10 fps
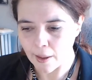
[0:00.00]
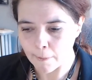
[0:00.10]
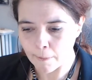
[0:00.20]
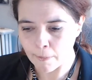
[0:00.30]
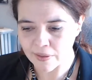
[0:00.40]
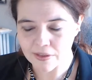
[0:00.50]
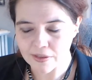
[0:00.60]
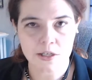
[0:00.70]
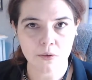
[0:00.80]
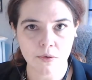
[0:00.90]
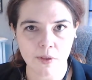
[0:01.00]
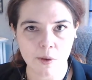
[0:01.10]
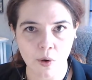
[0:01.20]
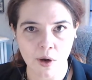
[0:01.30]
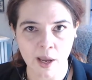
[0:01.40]
but the two of
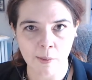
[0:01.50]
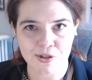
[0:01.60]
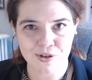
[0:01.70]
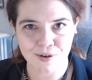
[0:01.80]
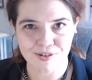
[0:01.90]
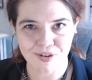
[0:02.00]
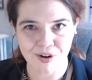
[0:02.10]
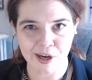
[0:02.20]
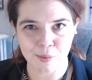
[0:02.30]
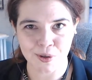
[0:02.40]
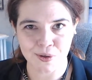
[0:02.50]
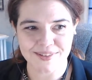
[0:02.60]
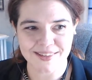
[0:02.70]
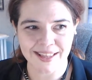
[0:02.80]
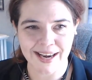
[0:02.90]
them were amateur
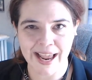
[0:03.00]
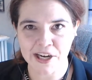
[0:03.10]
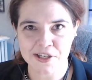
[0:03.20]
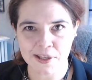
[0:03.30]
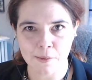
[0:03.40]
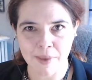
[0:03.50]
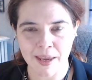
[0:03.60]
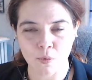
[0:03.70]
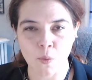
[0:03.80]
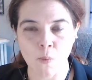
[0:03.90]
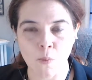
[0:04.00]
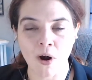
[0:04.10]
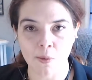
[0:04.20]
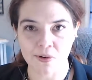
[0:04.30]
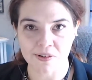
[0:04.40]
astronomers that actually made
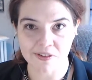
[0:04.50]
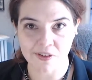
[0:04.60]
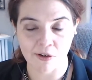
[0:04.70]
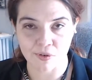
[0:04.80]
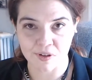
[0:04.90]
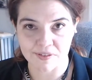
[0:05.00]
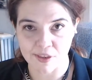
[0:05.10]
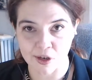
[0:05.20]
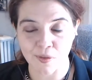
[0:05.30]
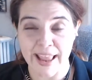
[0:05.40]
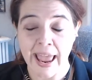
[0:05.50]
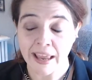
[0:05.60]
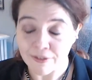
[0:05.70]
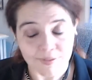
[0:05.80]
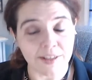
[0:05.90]
remarkable discoveries that are the
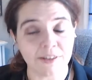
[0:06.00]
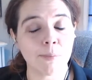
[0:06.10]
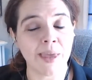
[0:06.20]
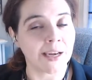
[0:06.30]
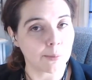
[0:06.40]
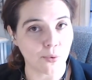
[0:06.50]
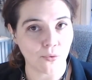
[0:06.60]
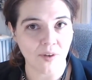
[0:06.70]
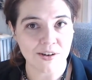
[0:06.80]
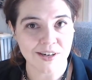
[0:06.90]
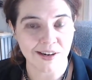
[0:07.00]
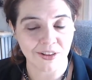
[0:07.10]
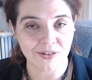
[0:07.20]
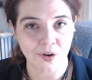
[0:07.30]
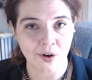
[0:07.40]
envy of many professional
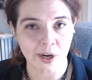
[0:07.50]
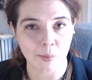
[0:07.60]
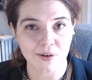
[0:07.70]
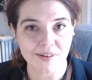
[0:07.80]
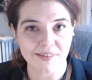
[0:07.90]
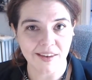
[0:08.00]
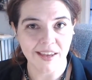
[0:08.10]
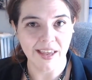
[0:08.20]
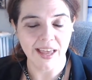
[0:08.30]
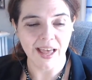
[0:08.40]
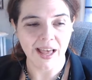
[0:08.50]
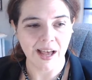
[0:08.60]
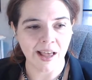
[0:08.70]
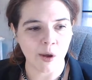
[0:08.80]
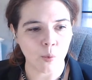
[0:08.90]
astronomers.
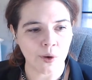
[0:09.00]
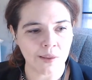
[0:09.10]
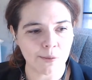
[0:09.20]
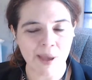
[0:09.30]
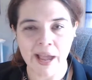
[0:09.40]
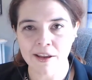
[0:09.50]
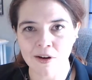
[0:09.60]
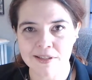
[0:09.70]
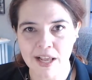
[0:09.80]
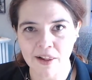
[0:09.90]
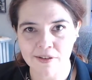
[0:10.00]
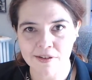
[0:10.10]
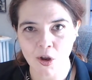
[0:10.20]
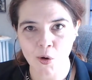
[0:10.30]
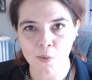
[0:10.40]
With backyard
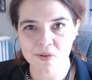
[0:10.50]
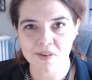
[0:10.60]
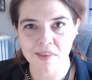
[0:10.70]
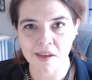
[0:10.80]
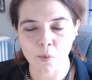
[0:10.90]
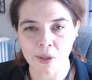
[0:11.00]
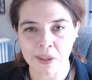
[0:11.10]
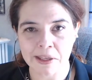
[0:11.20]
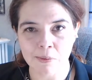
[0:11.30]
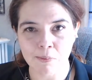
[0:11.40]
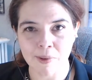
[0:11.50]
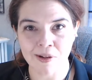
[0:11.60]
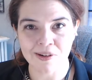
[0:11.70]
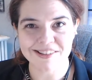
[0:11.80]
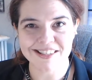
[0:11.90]
telescopes that William
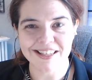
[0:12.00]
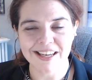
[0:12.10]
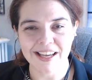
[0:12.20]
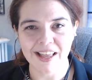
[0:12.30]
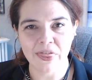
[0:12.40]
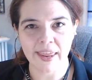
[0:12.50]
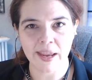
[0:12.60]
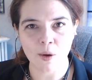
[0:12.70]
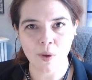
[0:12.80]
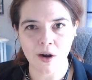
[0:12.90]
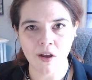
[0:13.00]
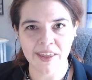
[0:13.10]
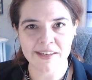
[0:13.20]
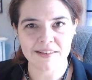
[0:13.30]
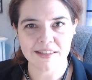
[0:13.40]
built, they went
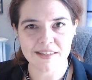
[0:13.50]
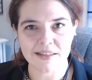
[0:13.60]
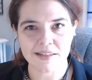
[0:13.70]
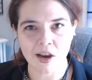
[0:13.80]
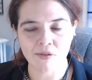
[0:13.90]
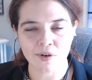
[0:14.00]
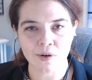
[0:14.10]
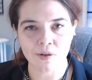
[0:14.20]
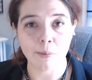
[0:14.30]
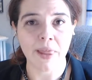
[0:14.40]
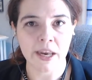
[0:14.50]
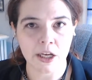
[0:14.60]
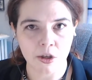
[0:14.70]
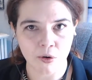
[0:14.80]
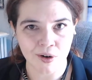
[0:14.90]
on to discover the planet
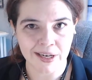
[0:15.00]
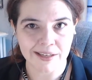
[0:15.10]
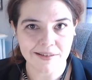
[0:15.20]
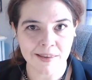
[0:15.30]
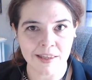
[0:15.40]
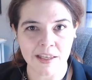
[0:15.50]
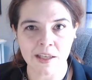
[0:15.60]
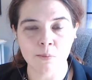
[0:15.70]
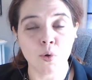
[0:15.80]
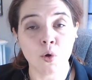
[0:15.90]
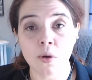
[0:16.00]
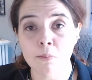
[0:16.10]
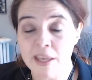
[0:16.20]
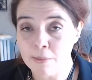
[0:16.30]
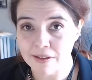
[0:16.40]
Uranus, the moon
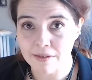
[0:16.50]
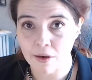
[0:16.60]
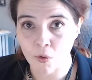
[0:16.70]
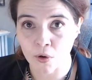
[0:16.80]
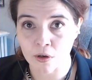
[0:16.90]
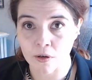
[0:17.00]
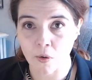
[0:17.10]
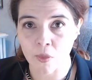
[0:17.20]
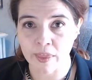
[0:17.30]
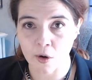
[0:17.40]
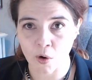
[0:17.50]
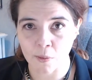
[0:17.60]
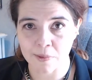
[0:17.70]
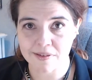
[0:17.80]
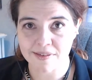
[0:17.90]
Nemesis that
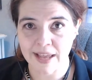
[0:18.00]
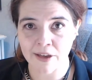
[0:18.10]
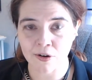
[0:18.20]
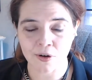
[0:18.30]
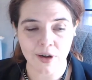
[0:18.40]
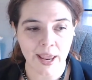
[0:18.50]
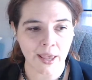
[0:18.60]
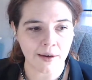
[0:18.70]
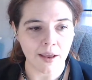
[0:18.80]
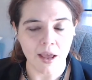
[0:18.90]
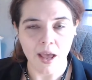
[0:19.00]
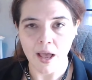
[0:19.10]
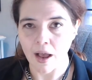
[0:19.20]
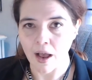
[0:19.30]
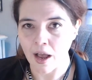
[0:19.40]
orbits Saturn, and
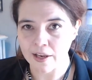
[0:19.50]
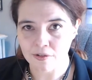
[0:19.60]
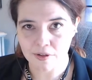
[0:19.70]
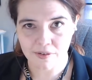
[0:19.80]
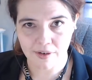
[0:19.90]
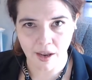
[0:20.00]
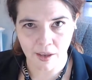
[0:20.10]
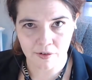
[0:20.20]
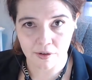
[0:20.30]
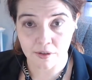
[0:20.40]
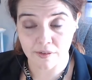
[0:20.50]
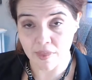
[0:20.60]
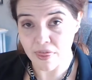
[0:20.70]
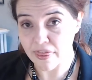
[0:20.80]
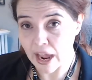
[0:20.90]
hundreds
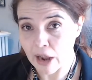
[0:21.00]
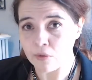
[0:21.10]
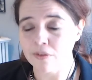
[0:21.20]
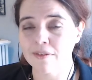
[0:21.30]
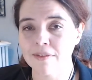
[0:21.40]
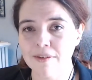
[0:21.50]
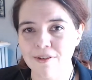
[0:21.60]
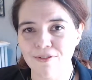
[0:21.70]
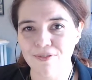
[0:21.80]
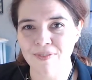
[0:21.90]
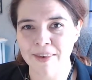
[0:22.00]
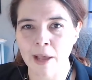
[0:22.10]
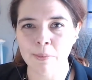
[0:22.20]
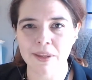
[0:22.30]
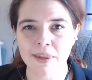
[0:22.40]
and thousands of
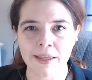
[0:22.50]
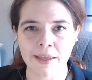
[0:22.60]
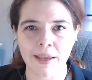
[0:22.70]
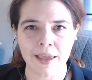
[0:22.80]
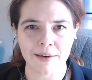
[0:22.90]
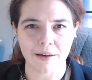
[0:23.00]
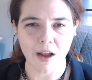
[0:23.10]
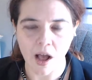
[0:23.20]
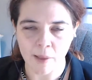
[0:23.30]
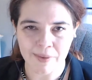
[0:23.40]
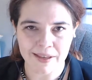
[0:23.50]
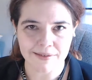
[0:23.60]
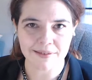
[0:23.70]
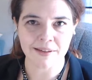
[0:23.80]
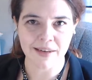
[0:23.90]
nebulae and
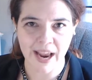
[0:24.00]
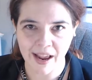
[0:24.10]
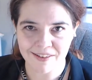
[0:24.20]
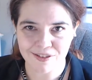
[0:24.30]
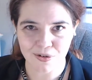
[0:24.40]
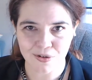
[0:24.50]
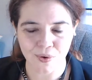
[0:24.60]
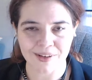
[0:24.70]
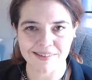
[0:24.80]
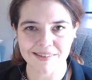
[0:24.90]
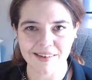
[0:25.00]
comets and asteroids,